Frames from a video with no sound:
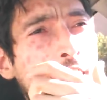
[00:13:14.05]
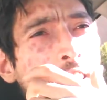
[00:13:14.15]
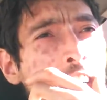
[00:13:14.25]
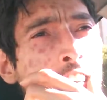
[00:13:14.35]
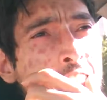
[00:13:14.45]
it
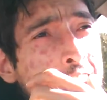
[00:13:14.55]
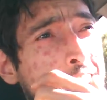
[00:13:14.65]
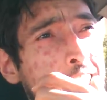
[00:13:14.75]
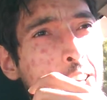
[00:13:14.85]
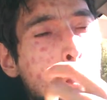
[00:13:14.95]
does,
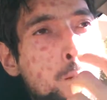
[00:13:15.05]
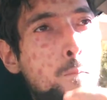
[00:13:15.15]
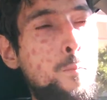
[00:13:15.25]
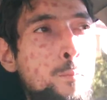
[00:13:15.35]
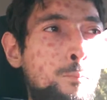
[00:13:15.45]

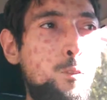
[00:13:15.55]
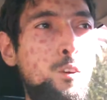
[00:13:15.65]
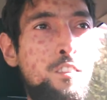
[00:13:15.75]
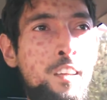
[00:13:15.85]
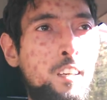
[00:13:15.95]
you
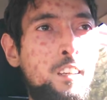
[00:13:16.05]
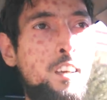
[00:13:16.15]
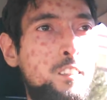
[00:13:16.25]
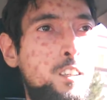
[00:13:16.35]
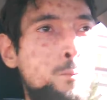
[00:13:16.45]
could think it
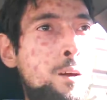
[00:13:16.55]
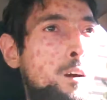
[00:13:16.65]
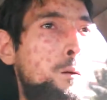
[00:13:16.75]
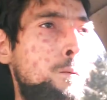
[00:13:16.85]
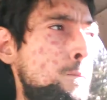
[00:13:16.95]
does. It doesn't
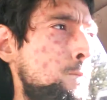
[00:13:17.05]
matter.